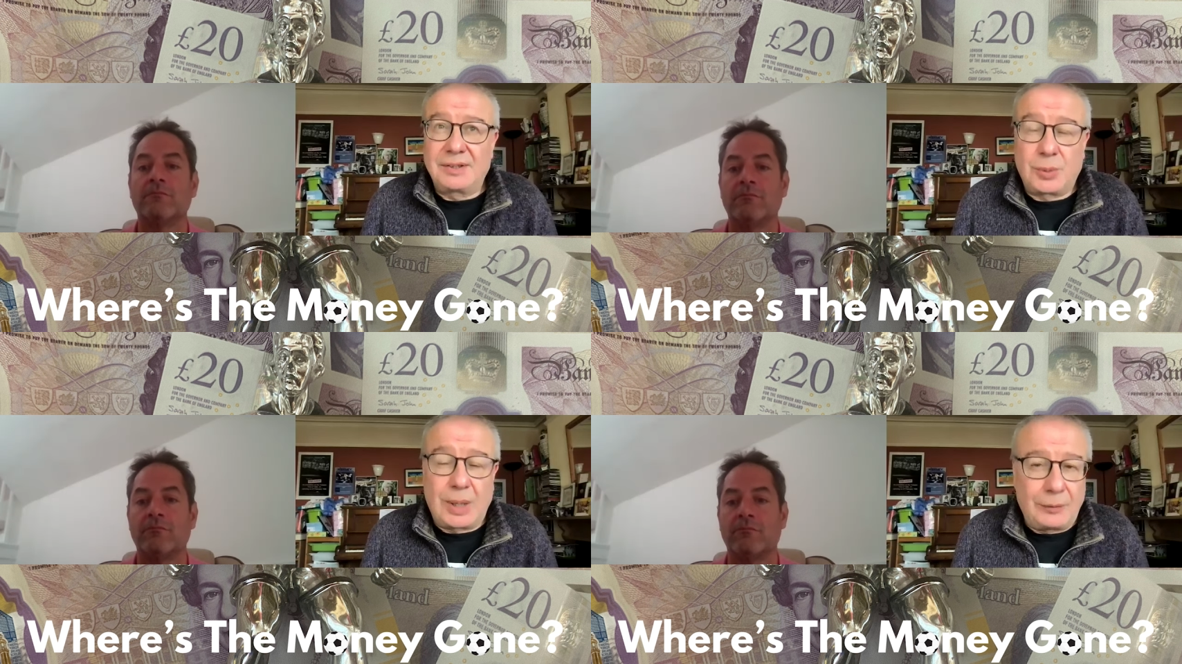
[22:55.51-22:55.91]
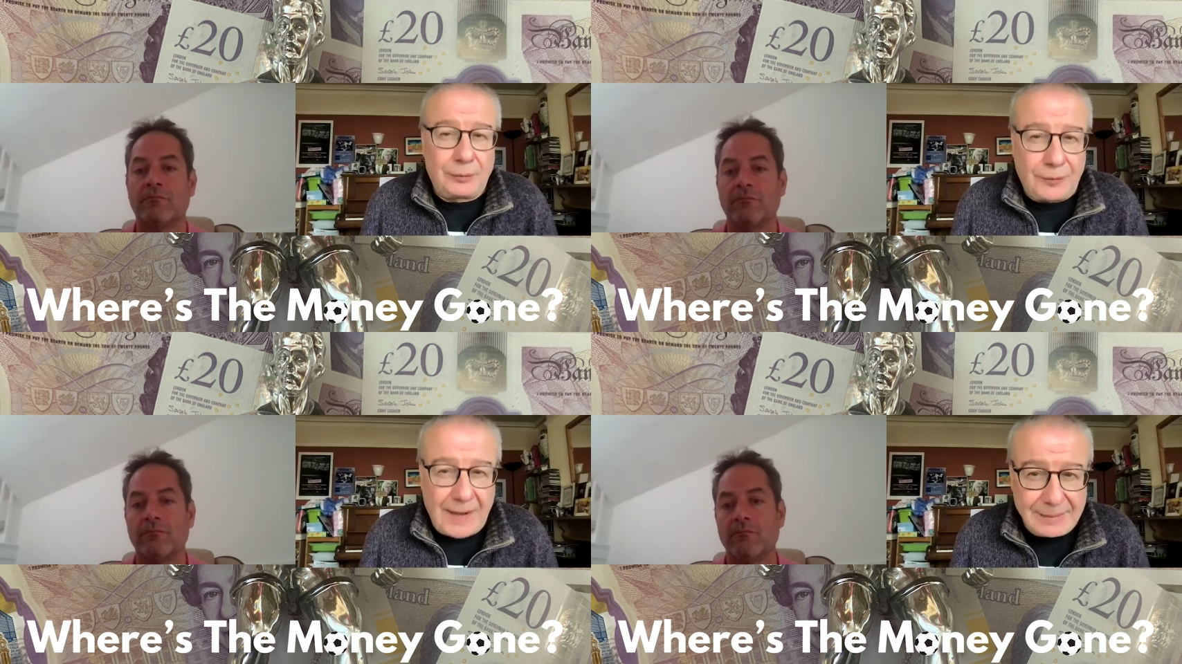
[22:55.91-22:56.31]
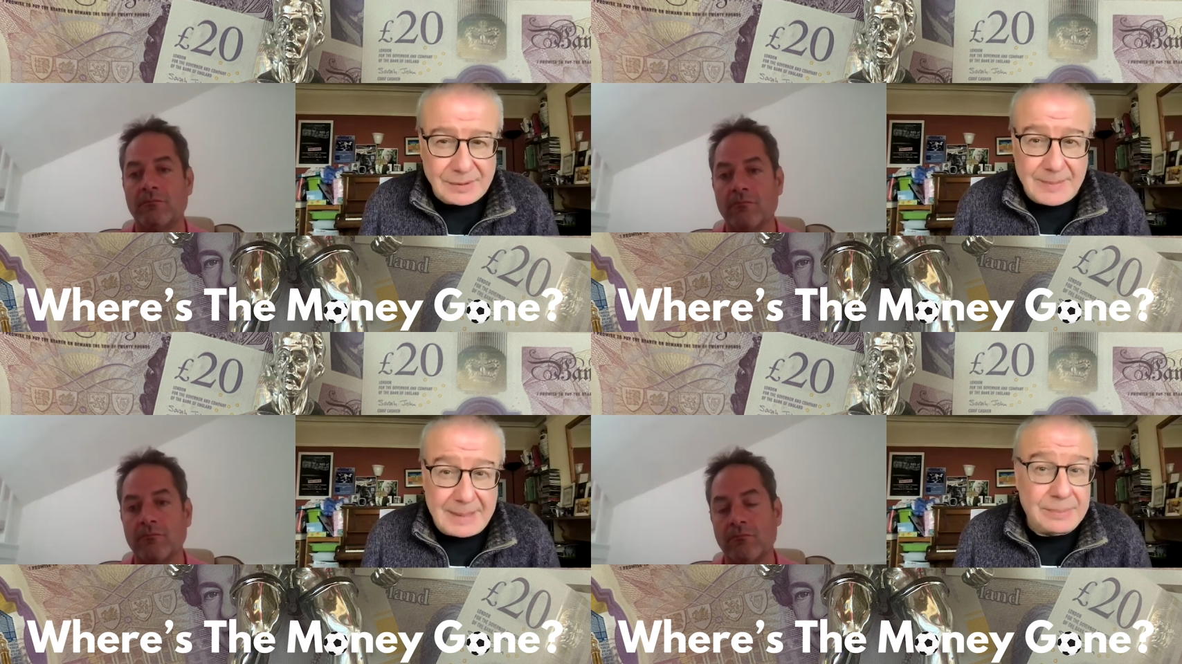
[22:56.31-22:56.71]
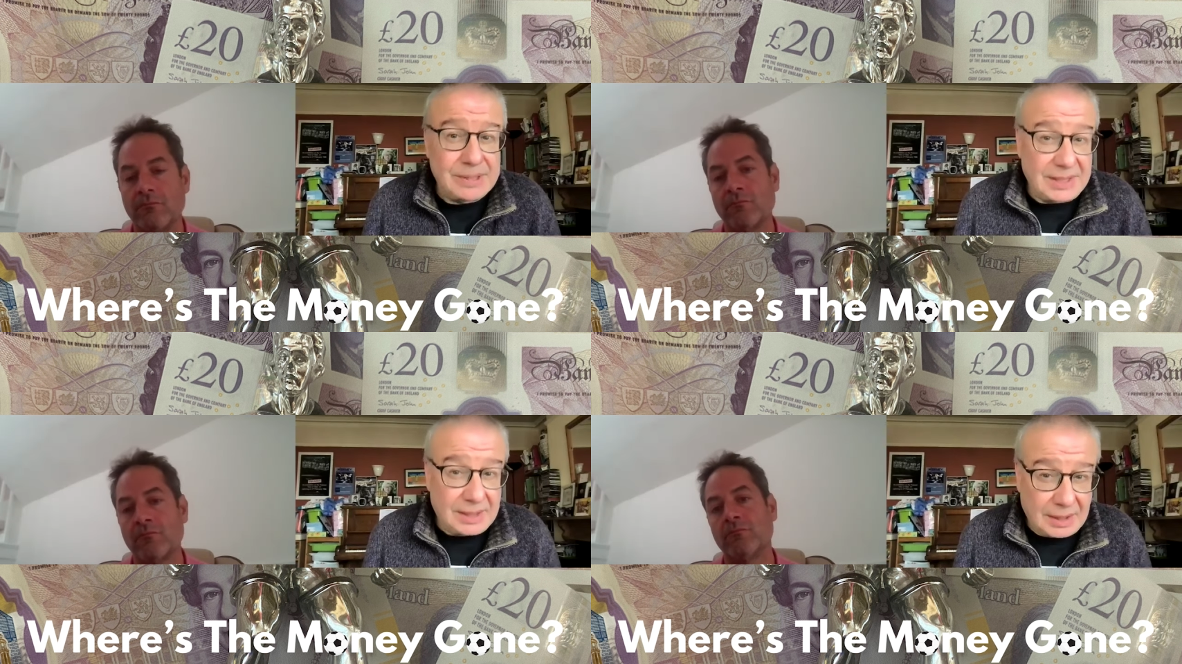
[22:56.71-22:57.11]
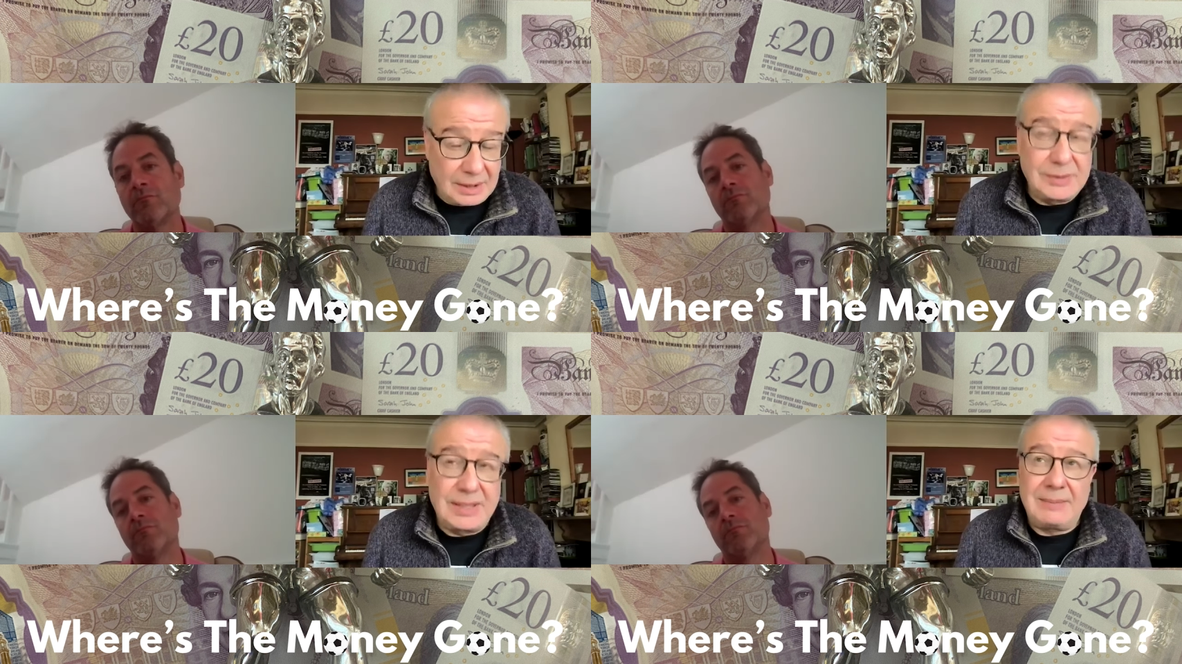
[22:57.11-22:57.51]
Speaker 1: twelve founder members,
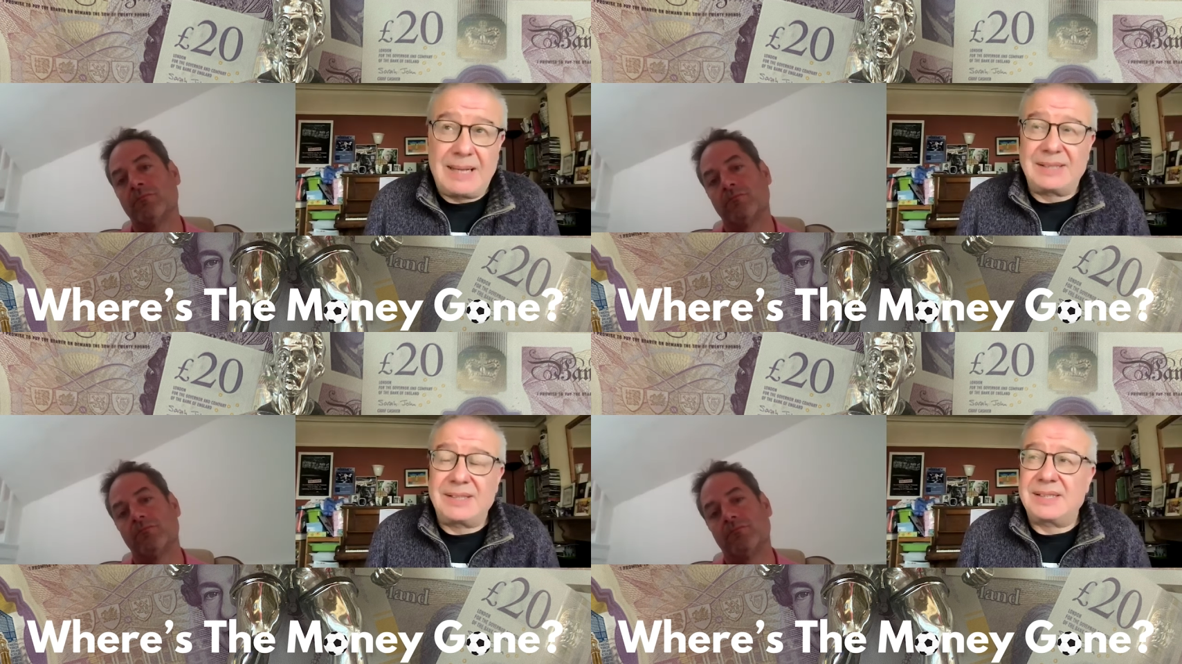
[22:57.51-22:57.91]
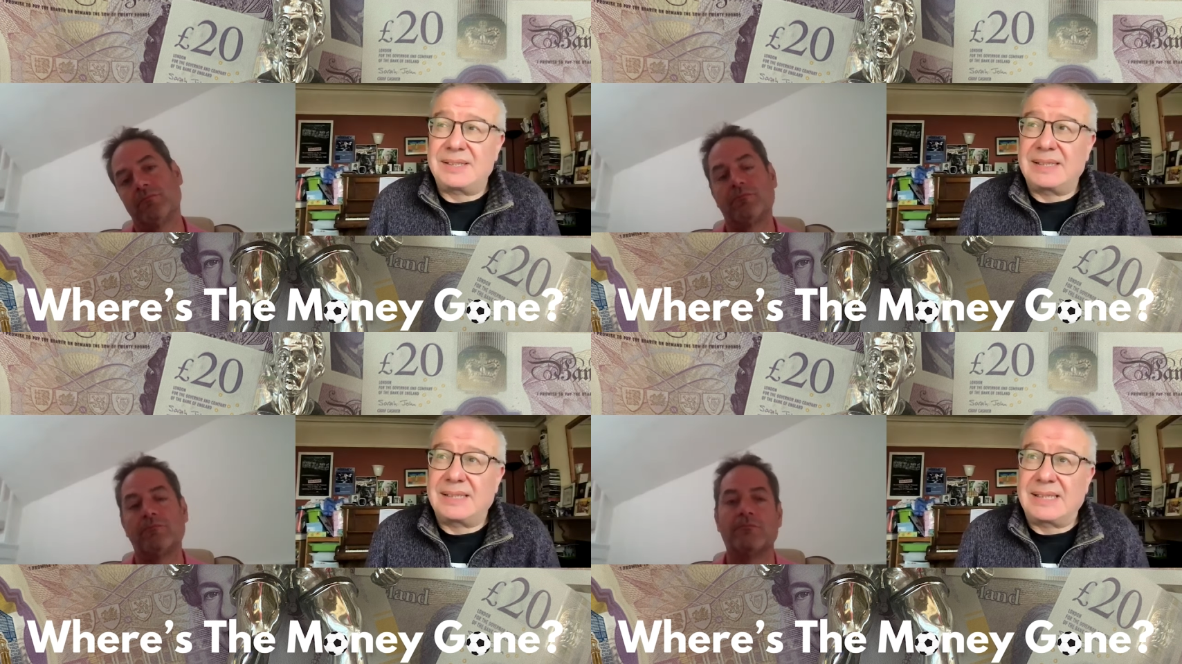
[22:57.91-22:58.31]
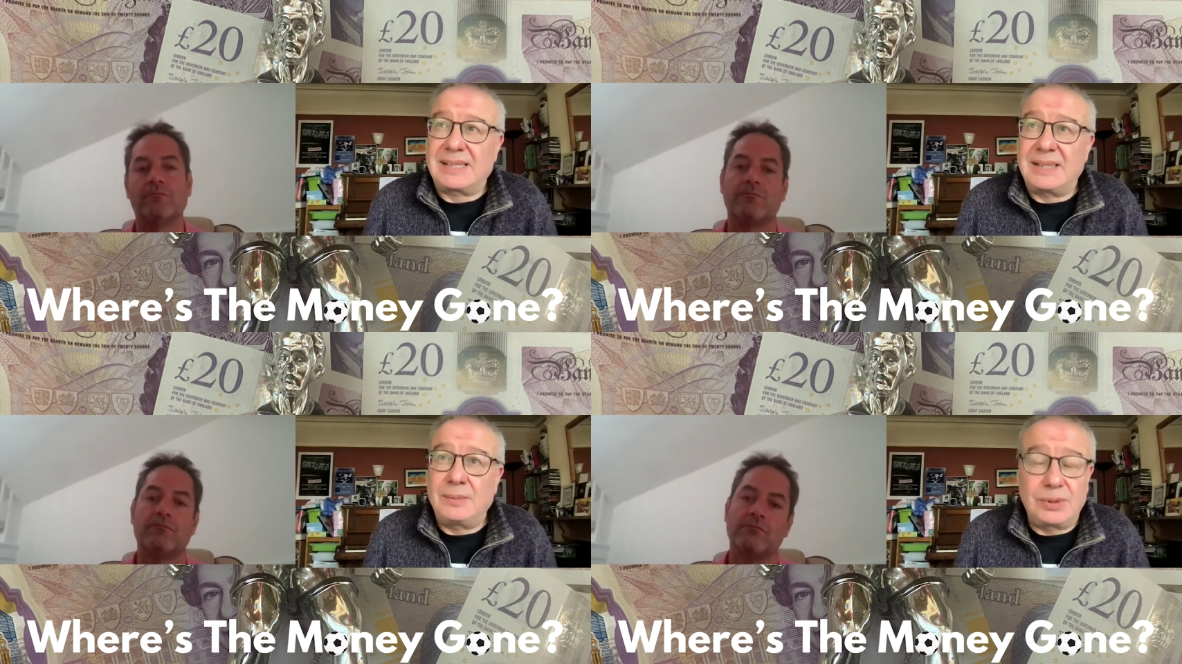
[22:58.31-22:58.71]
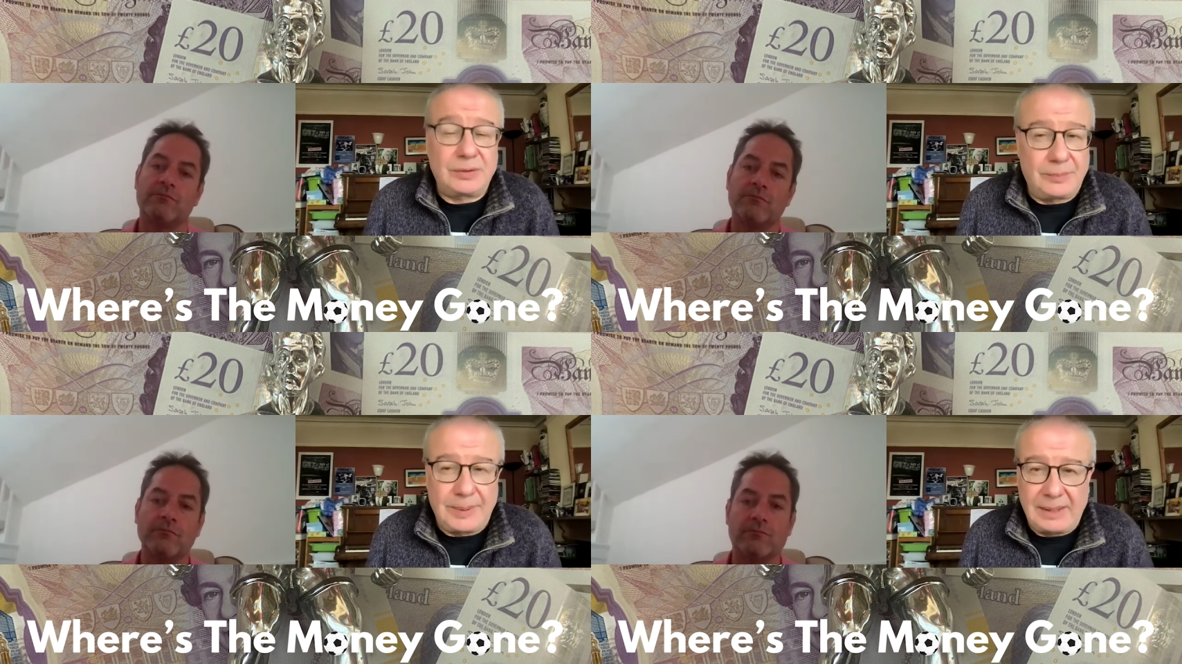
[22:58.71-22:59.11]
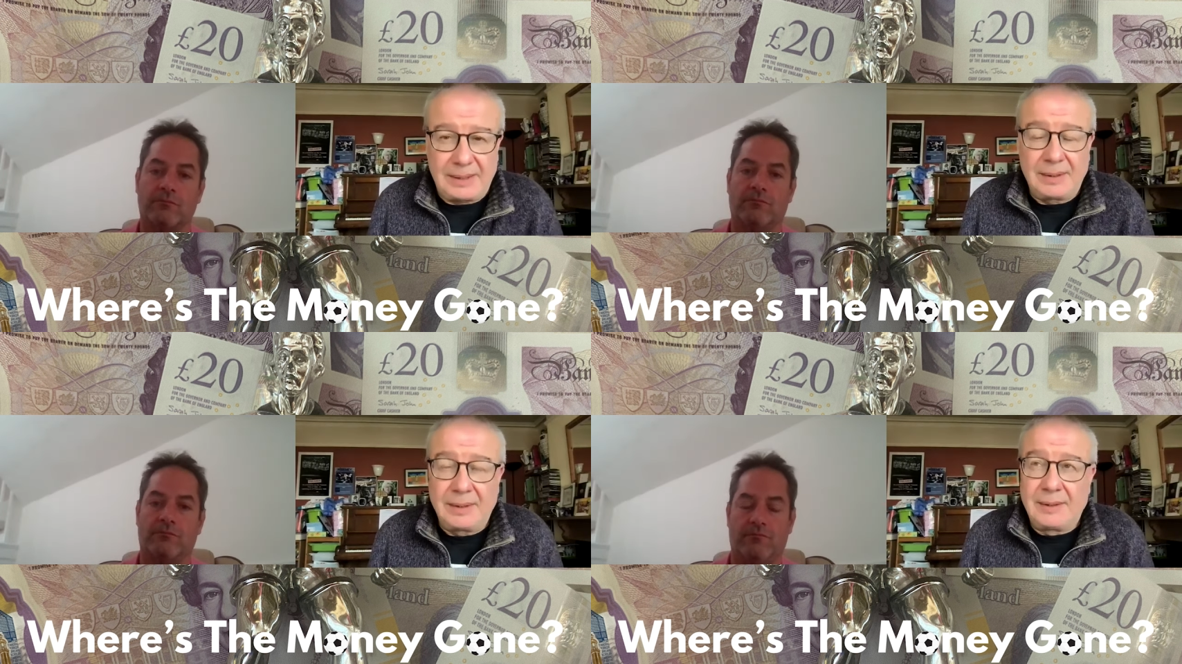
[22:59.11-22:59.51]
including Manchester City, would have been